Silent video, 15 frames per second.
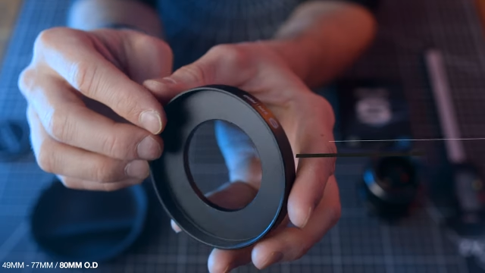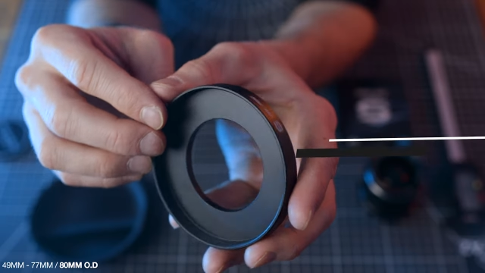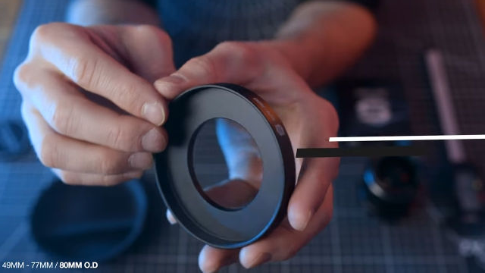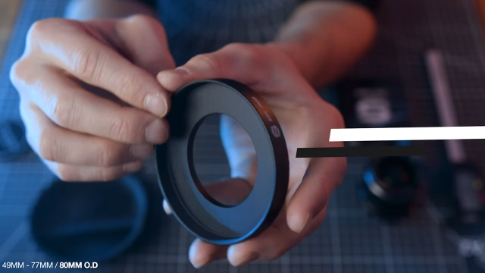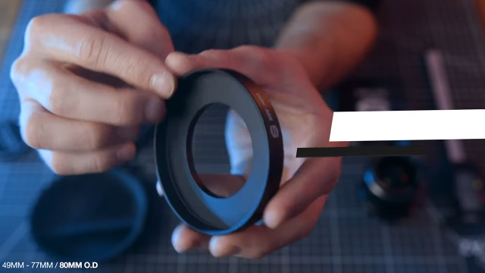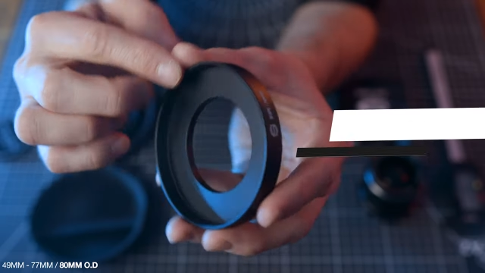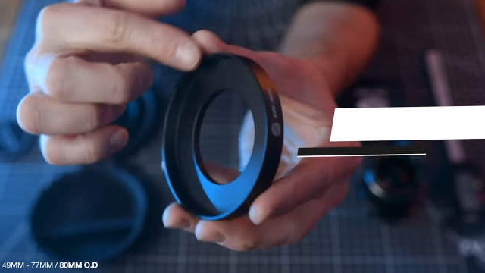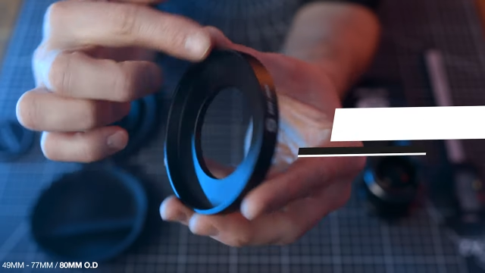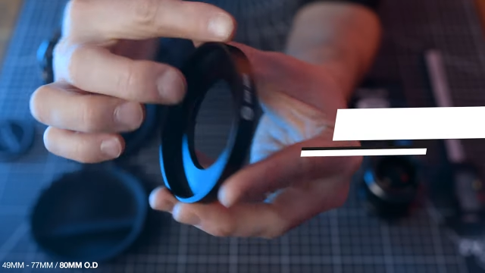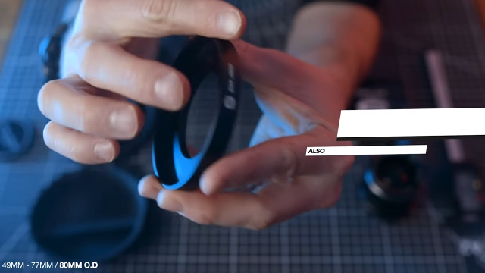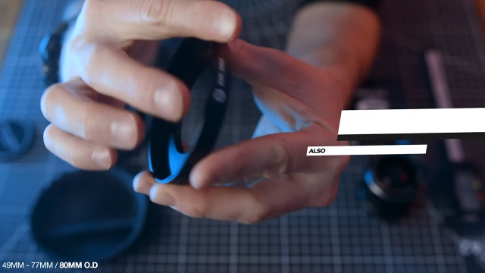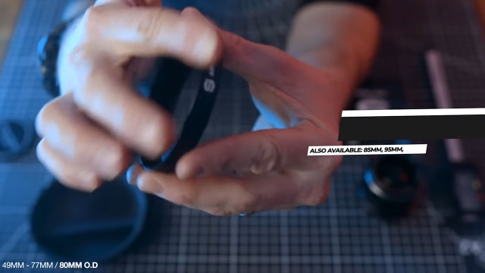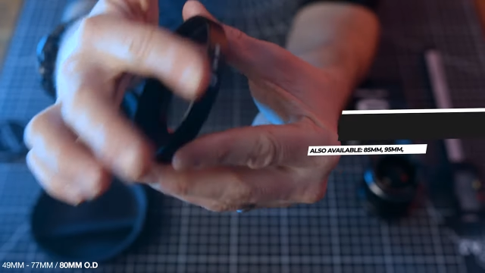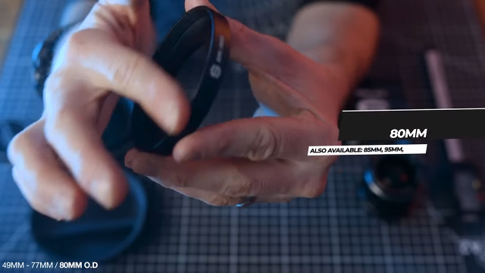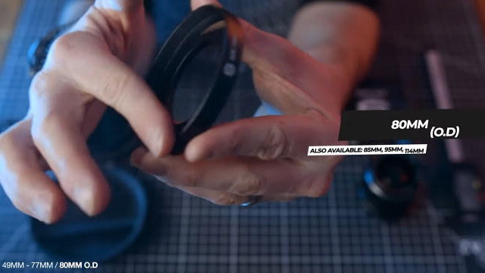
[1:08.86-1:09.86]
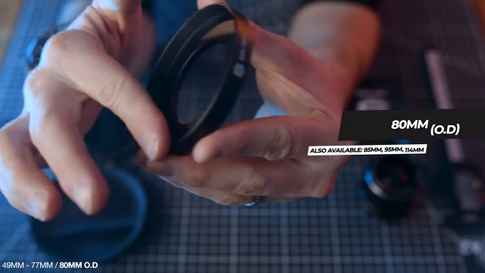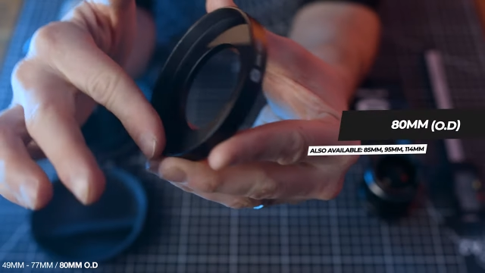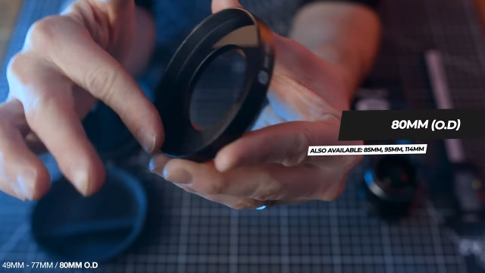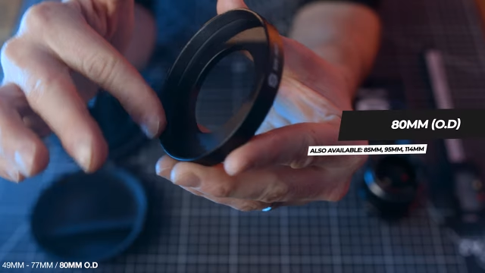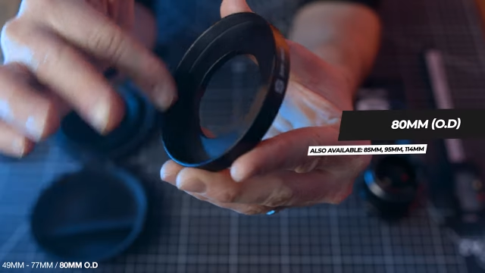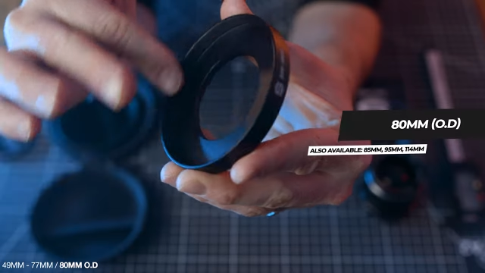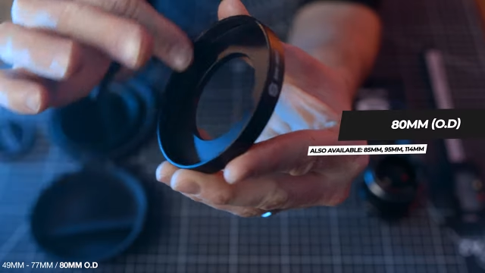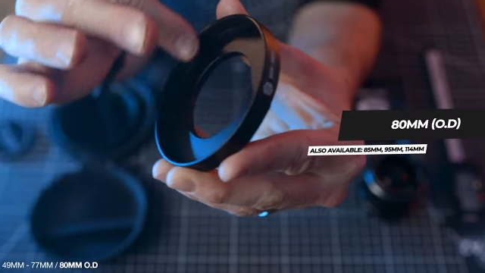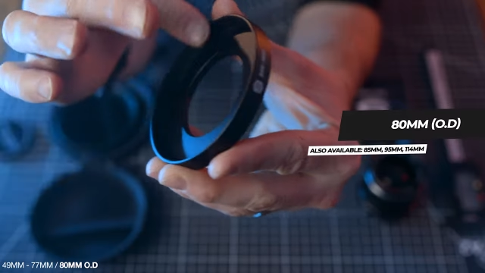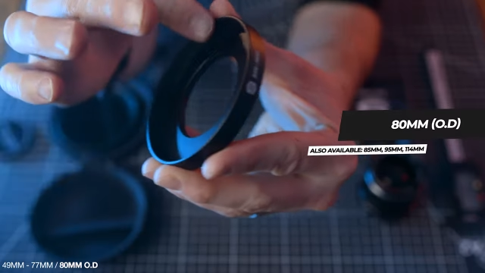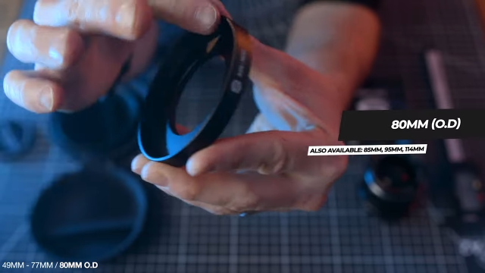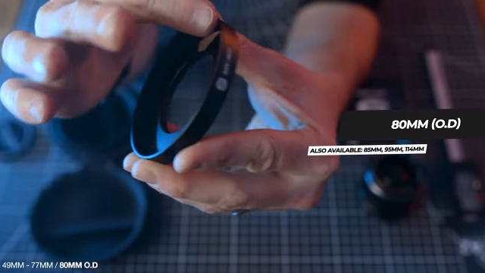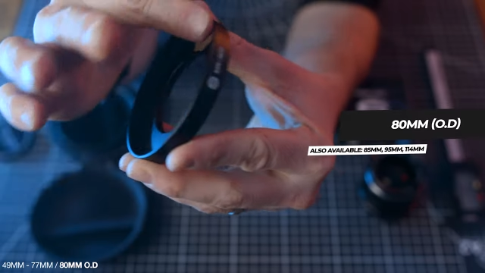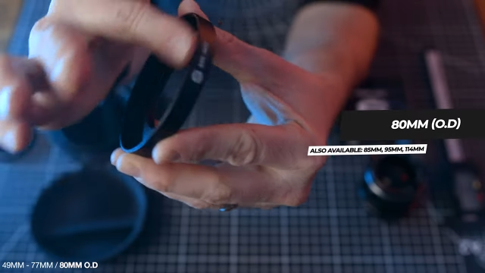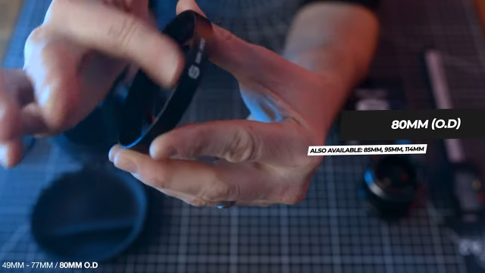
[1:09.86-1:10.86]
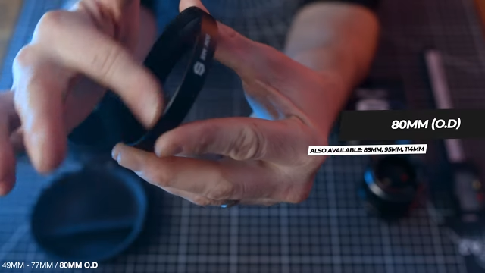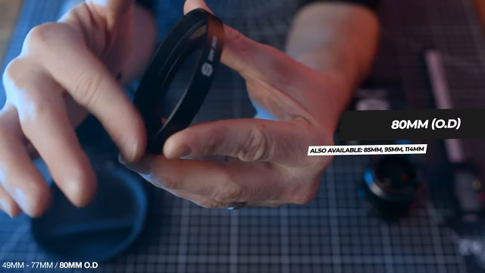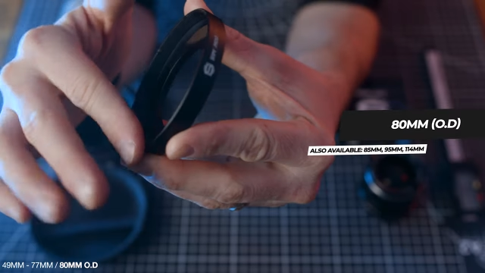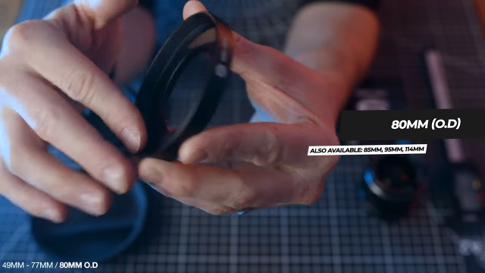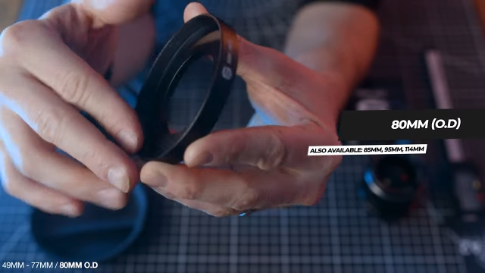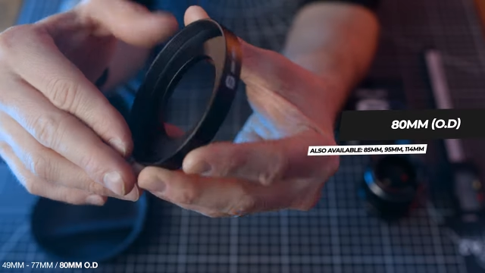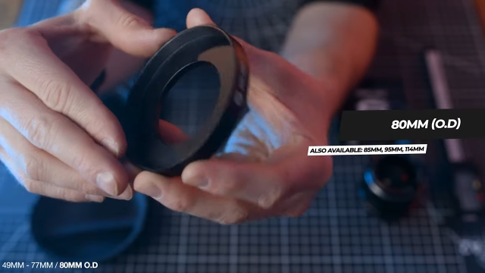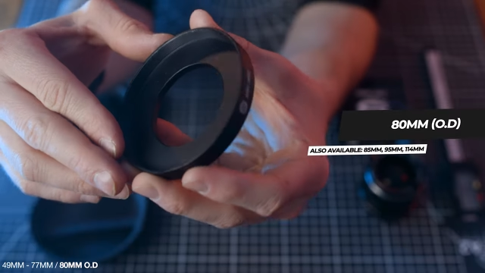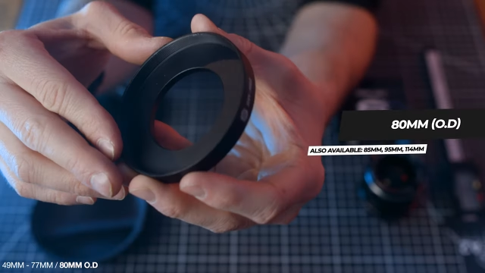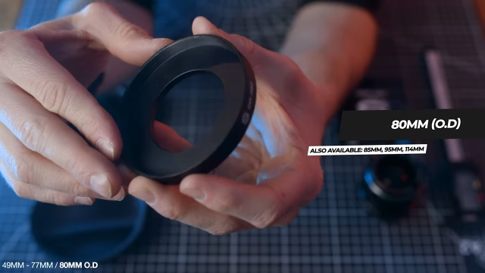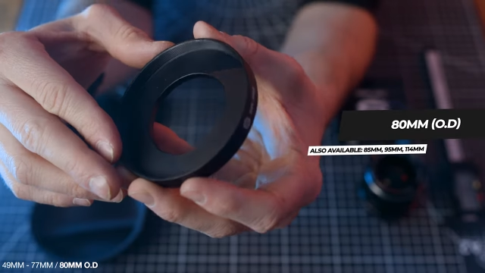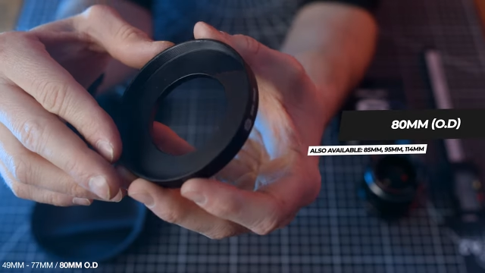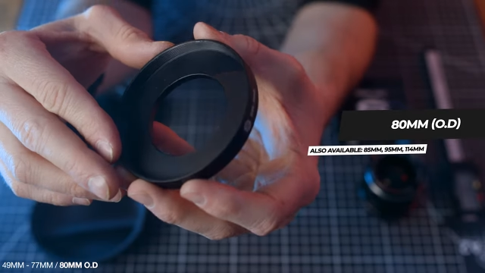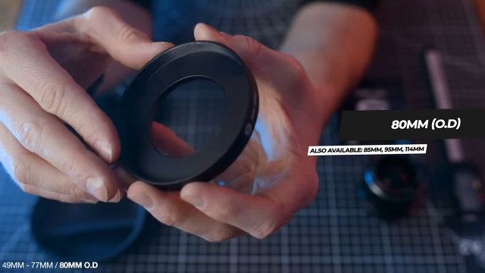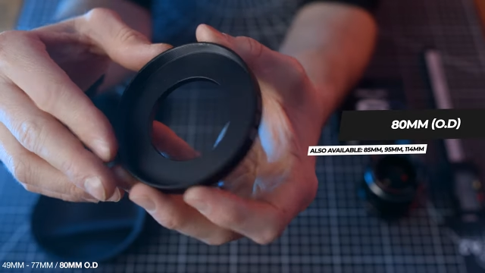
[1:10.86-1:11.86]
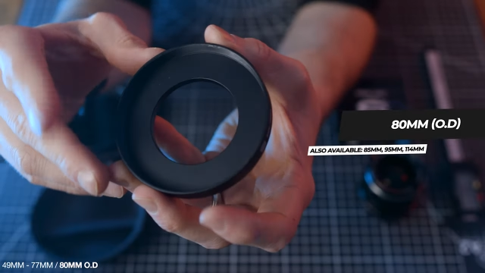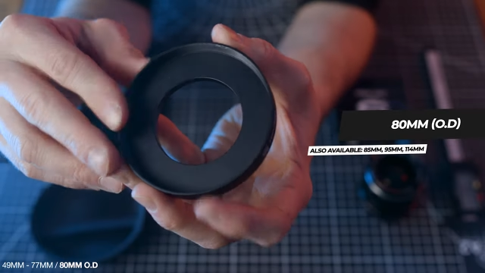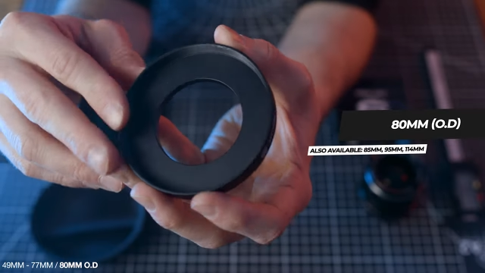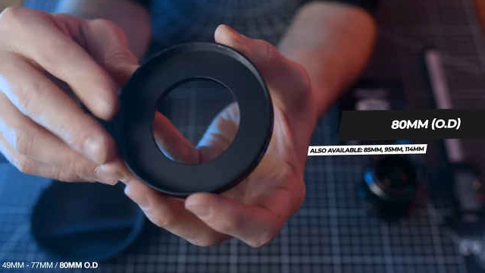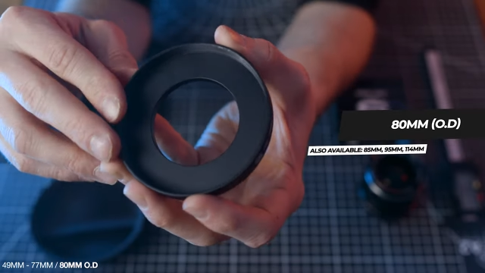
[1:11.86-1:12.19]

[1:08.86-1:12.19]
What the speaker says: No face is visible, so there are no lips to read.